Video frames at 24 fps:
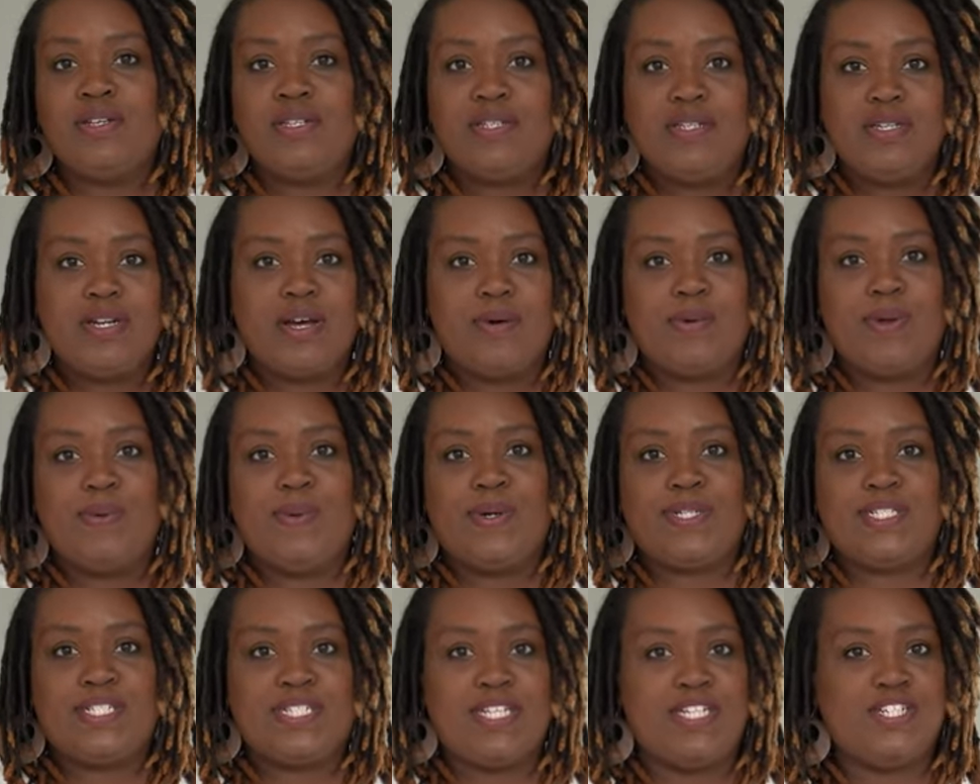You know, we
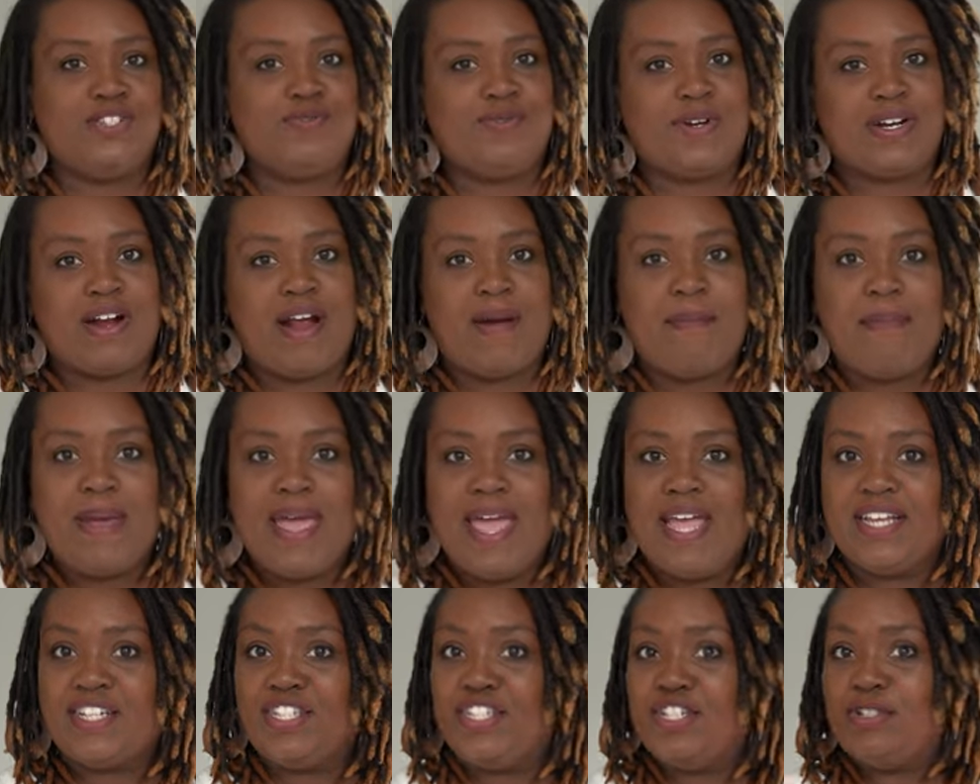want to send you one of our
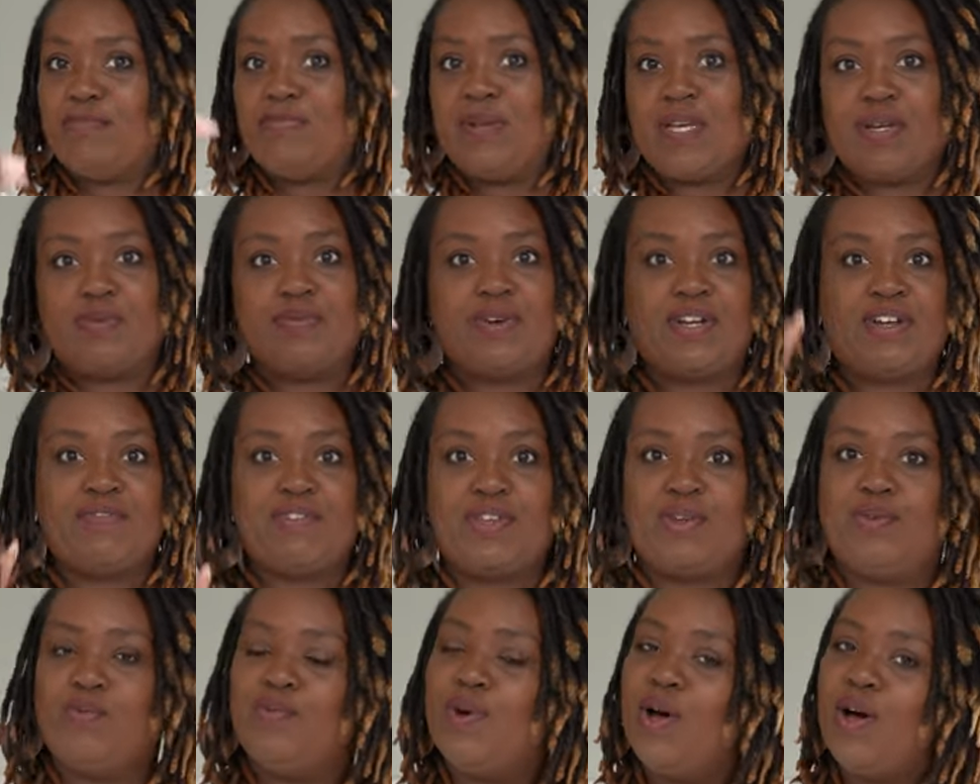bags. Just pick whatever
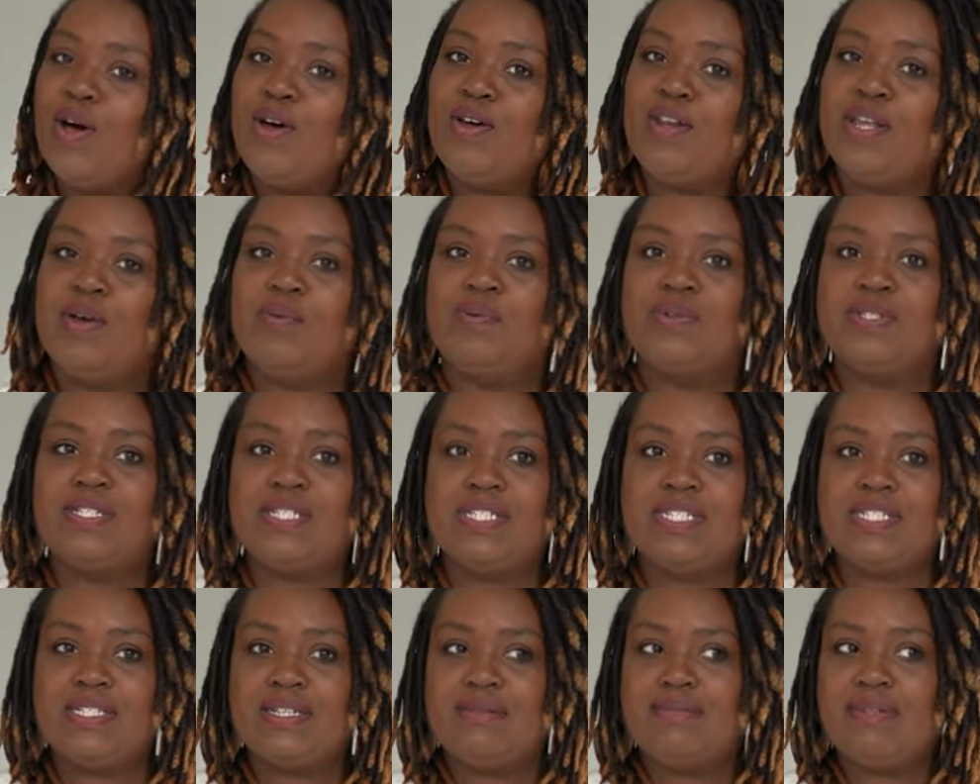you want and we'll
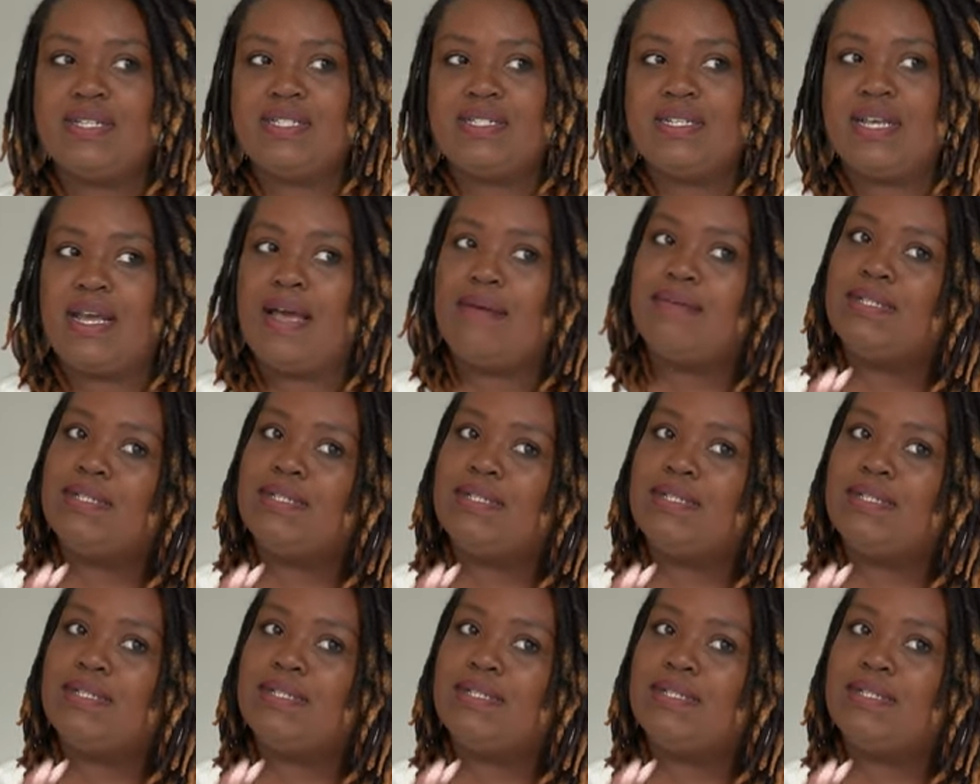send something to you.